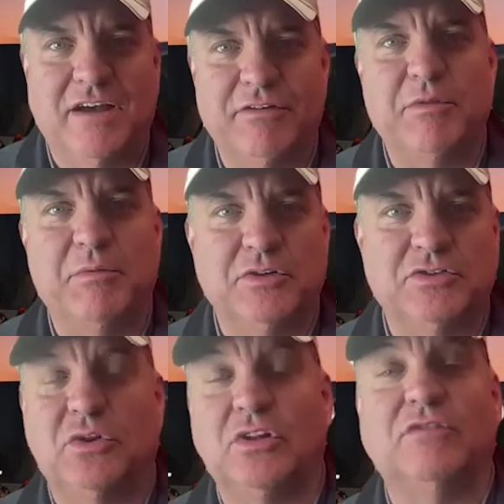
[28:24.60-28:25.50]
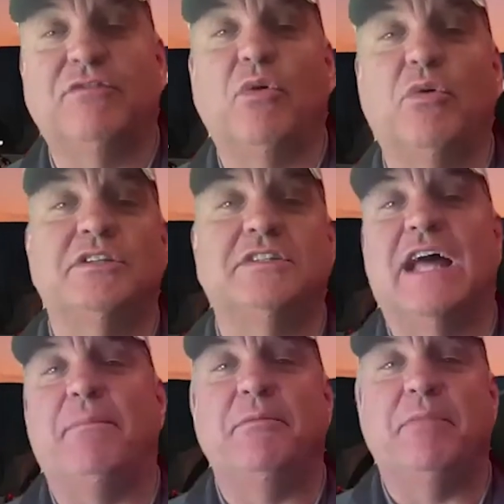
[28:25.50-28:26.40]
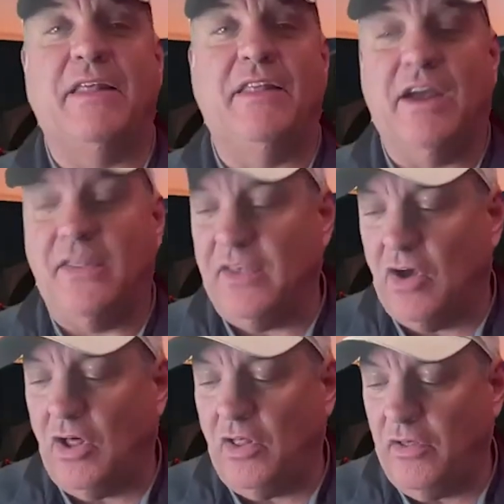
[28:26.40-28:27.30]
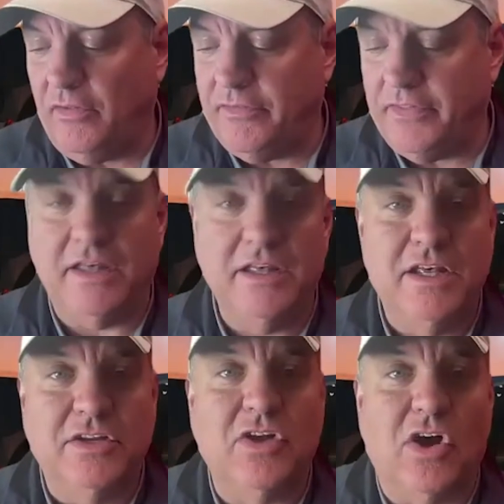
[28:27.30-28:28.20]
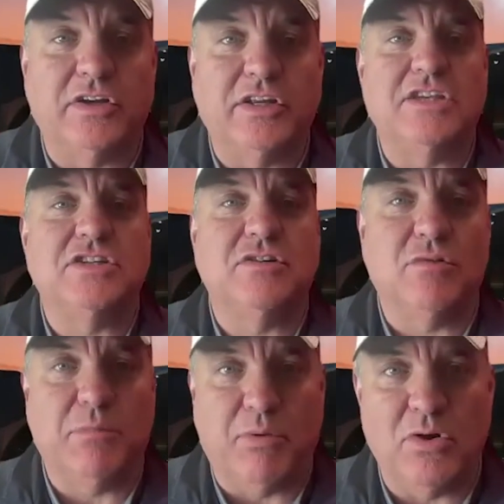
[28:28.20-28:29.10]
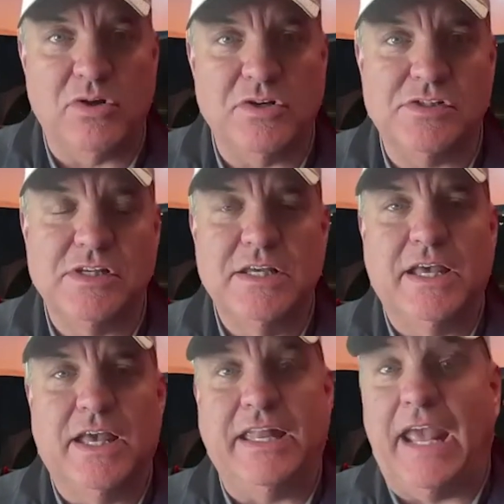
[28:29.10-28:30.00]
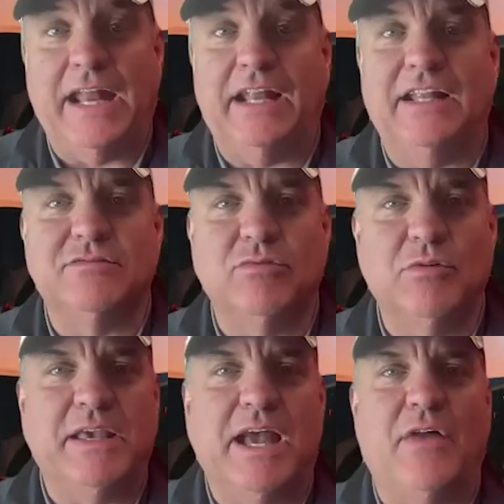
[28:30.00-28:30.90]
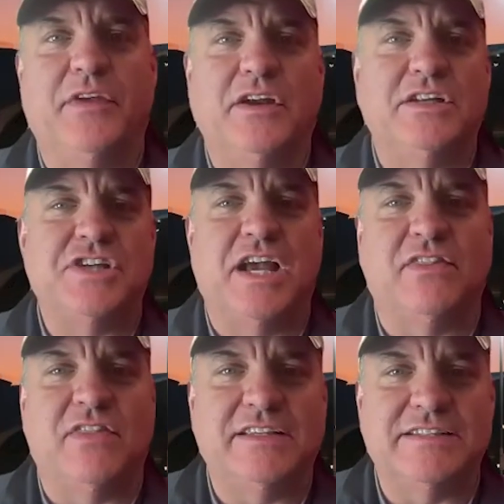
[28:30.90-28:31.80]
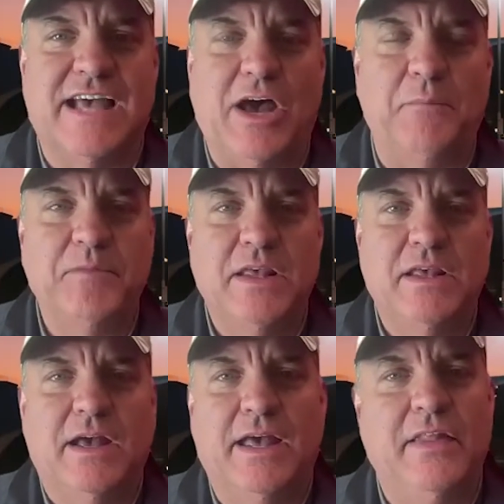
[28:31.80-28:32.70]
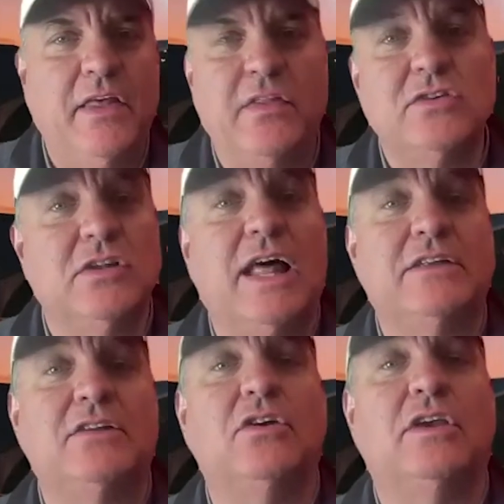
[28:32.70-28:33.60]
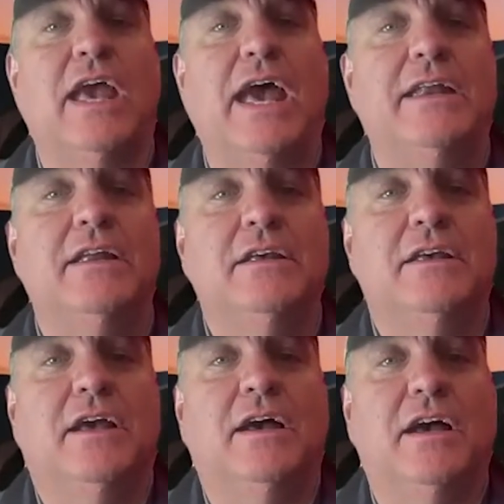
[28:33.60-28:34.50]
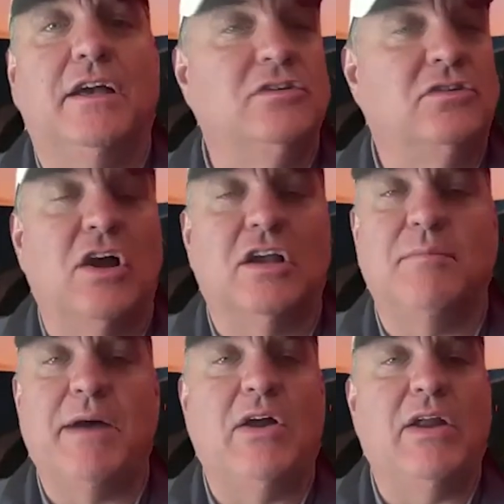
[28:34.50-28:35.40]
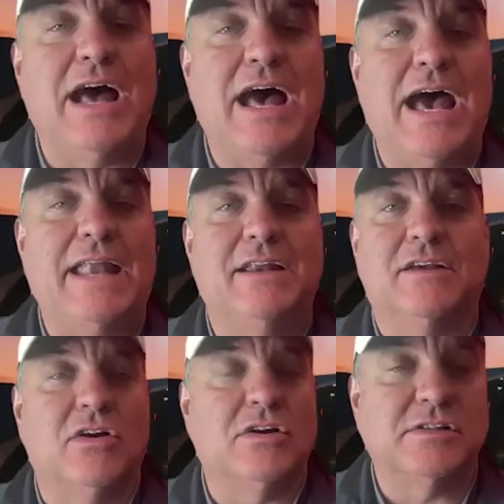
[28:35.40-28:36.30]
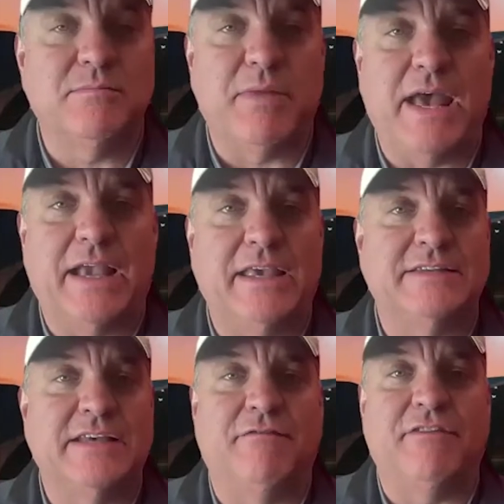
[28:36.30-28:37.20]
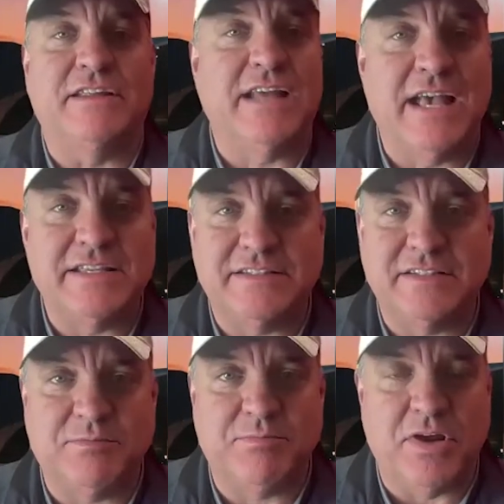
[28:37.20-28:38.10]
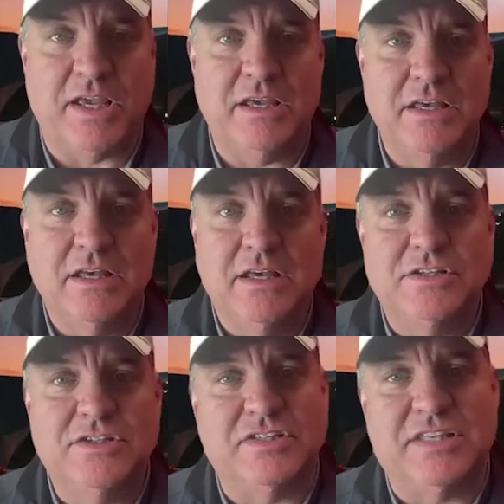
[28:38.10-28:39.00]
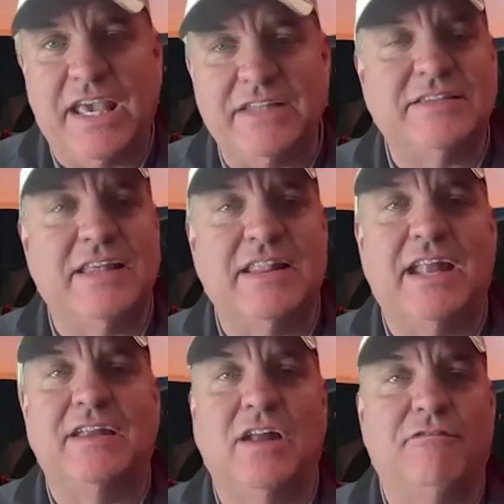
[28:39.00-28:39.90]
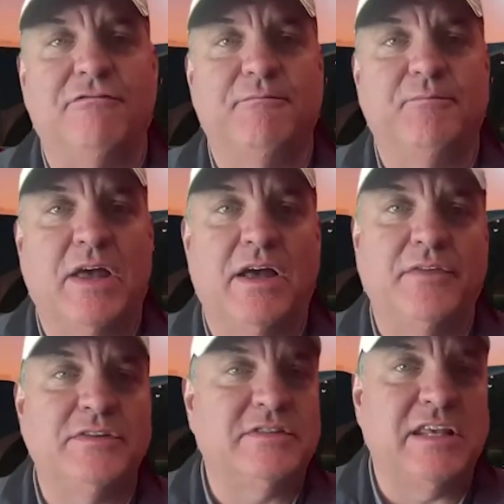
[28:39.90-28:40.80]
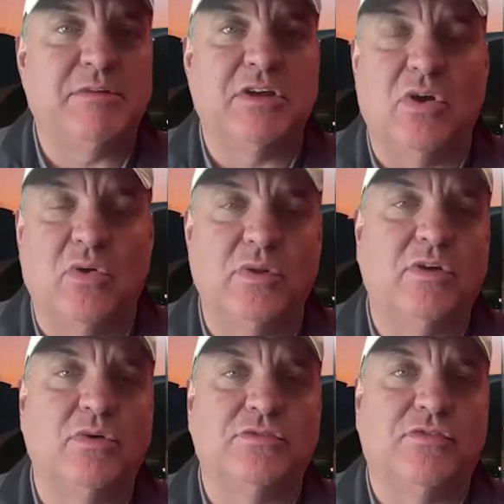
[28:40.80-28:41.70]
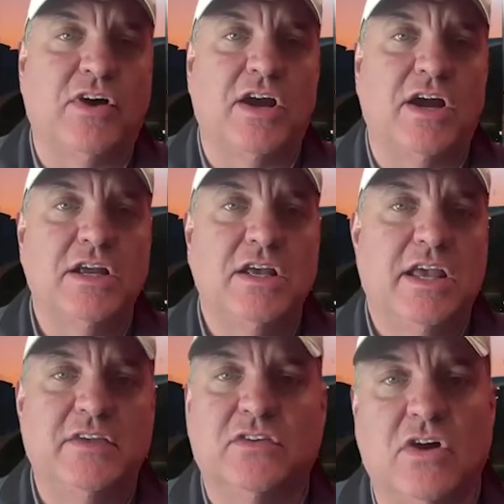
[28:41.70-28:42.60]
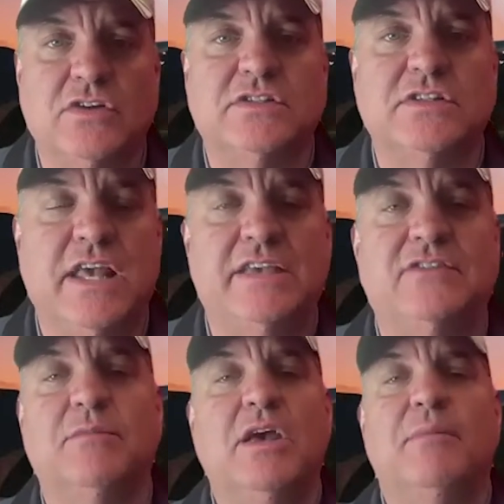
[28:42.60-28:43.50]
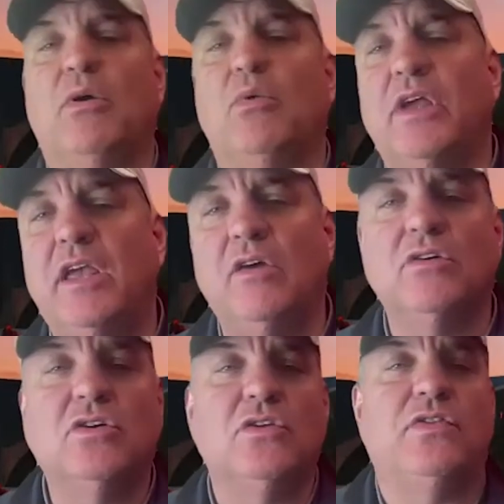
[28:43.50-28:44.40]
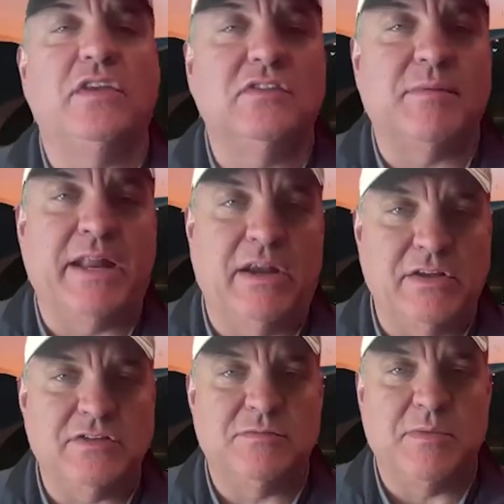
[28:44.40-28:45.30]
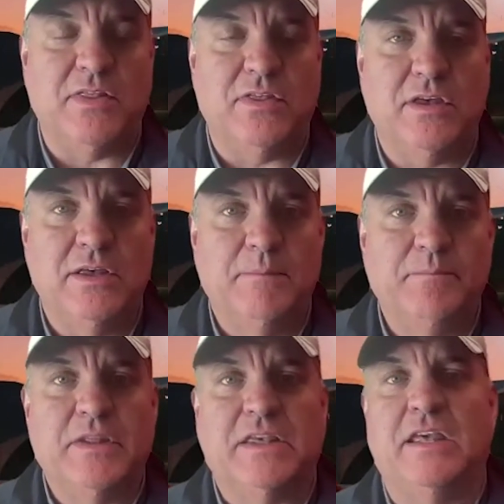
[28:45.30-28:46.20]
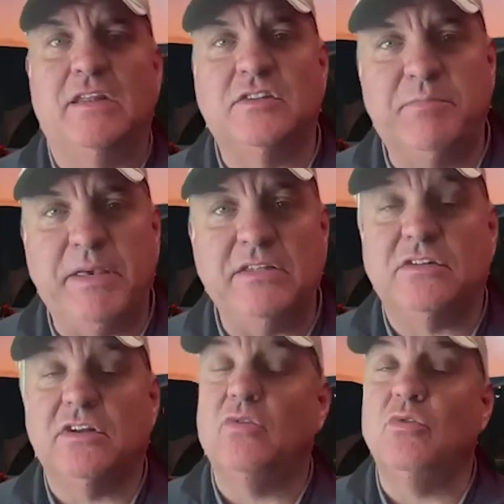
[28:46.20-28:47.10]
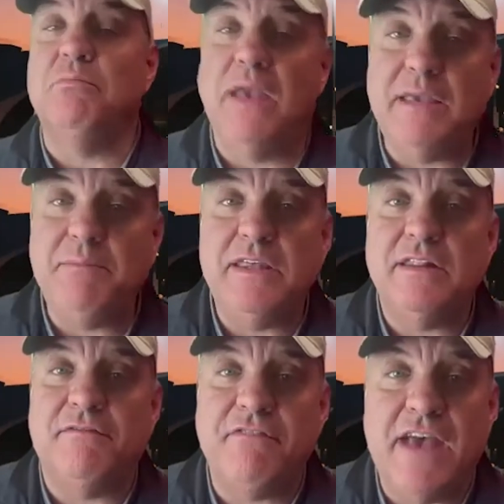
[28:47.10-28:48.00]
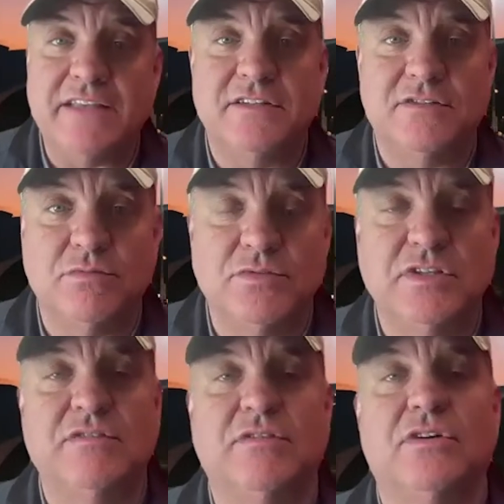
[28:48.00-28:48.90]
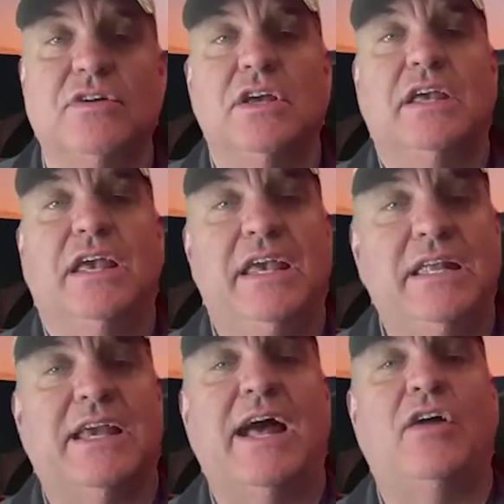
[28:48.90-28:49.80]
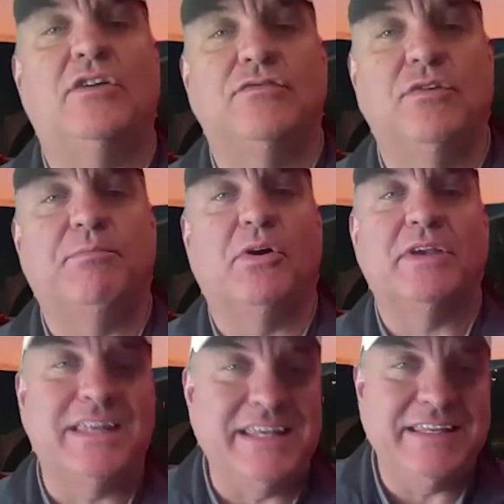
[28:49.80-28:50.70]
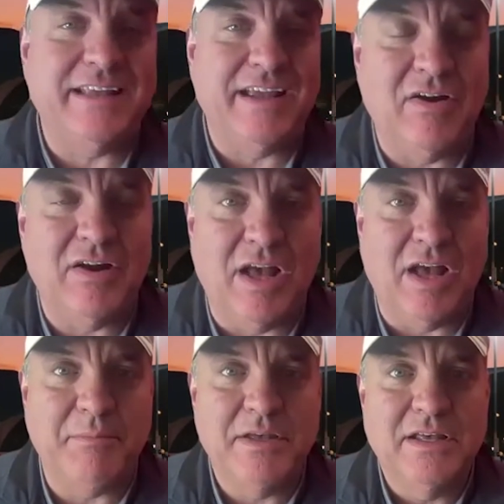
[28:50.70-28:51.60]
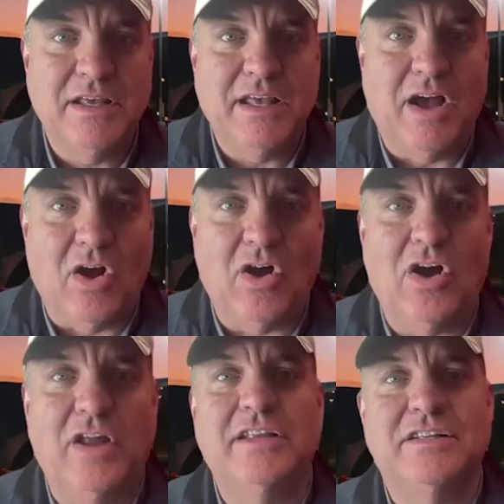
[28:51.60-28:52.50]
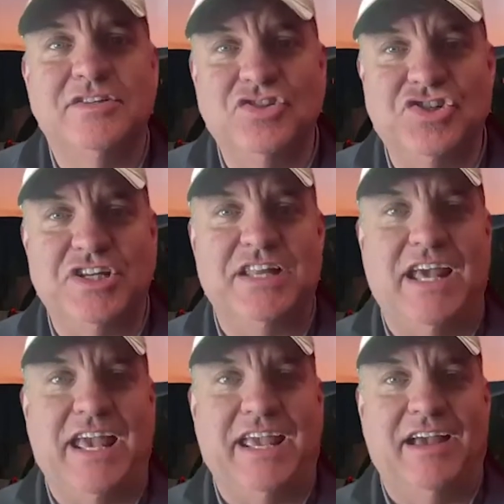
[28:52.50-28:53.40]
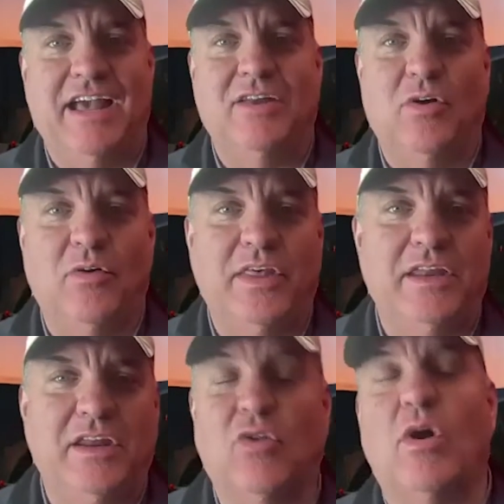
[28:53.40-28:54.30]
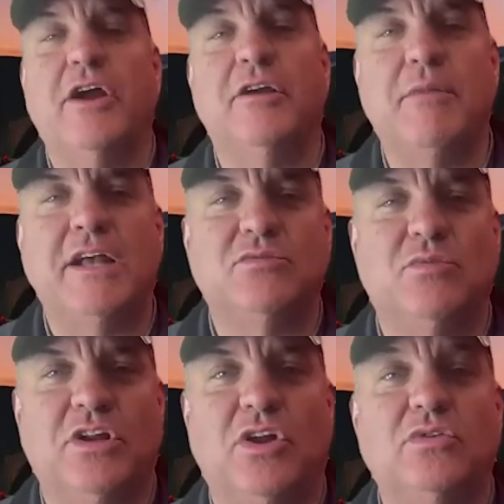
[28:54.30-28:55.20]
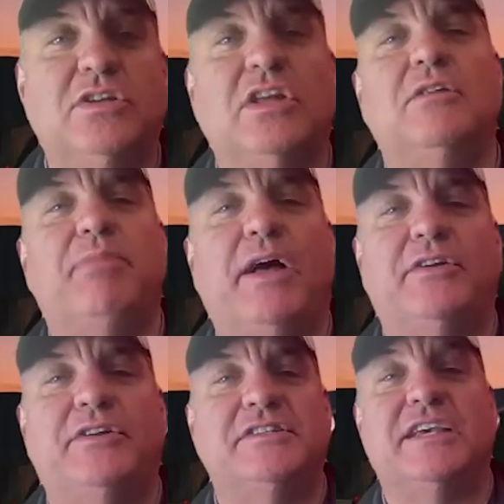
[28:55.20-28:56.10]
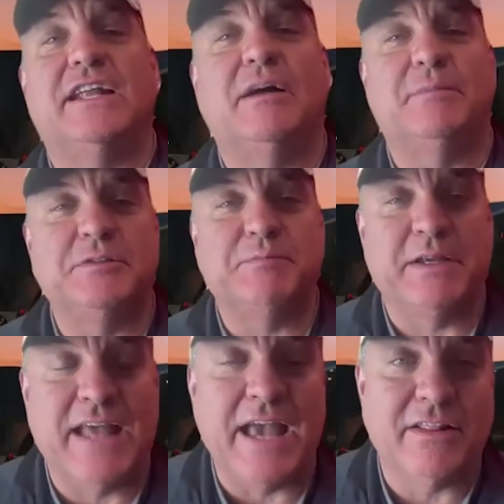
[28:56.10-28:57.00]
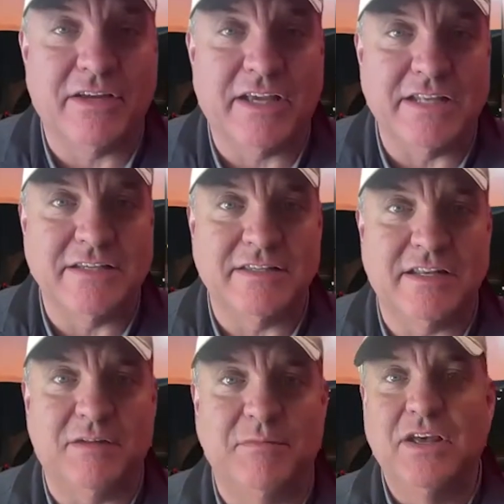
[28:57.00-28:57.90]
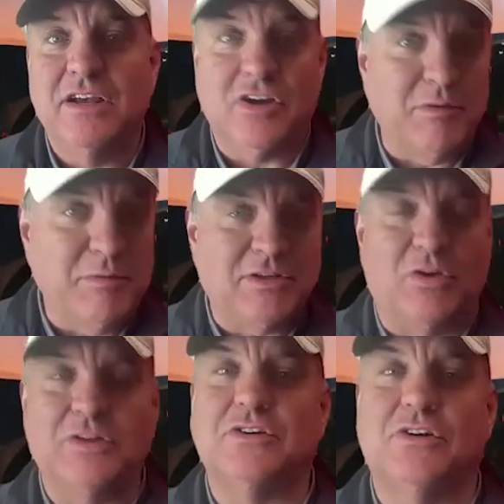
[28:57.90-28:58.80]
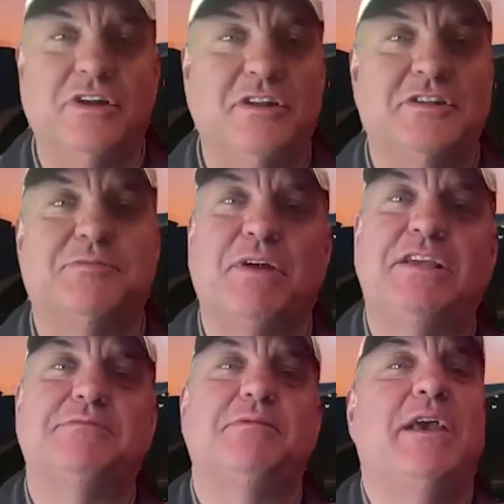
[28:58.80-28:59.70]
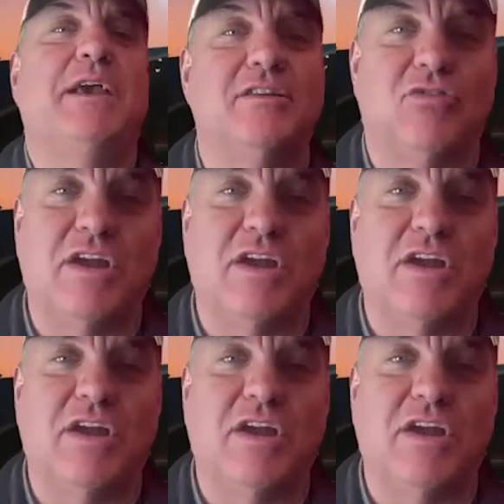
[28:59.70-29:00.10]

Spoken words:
from the bookstore. Look forward to stopping by there. I think all of the Dawg Nation reporters and analysts will be out there to check things out. And there's a lot to look at. You talk about hot. Carson Beck has had a fantastic spring. Just can't say that enough. This team can only go as far as Carson takes him. But we're hearing good things about Arian Smith. Can the speedster, who may be the fastest receiver in college football, can he tear it up on G-Day? I know that inquiring minds want to know. Dylan Bell, does he got a couple spectacular catches in him? Kirby told us earlier this spring he's been making